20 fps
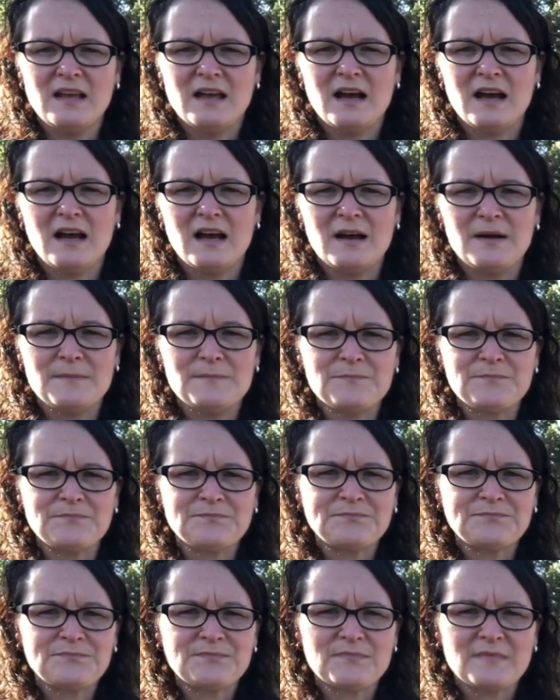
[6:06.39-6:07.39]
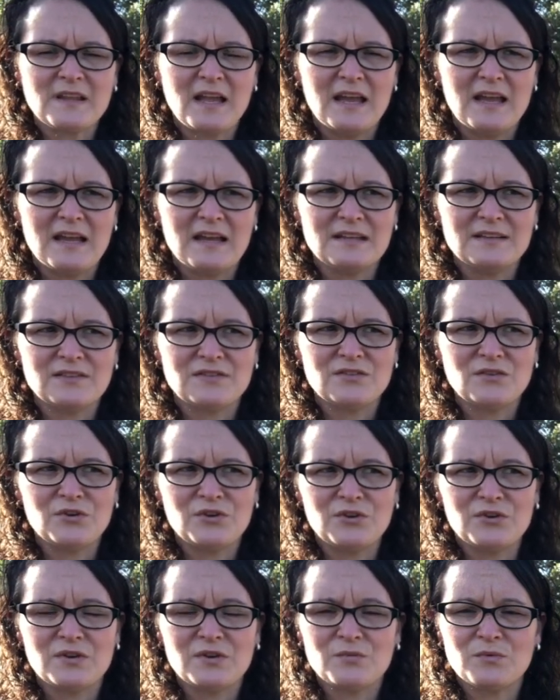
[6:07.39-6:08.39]
Um, and so you
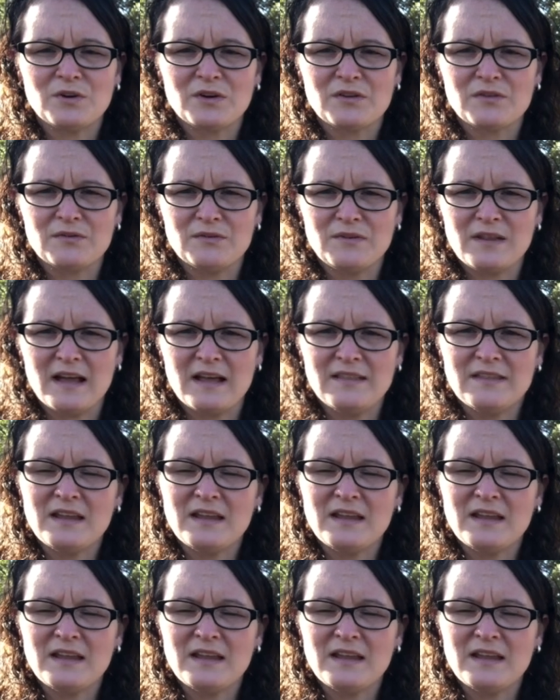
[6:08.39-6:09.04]
can work through that.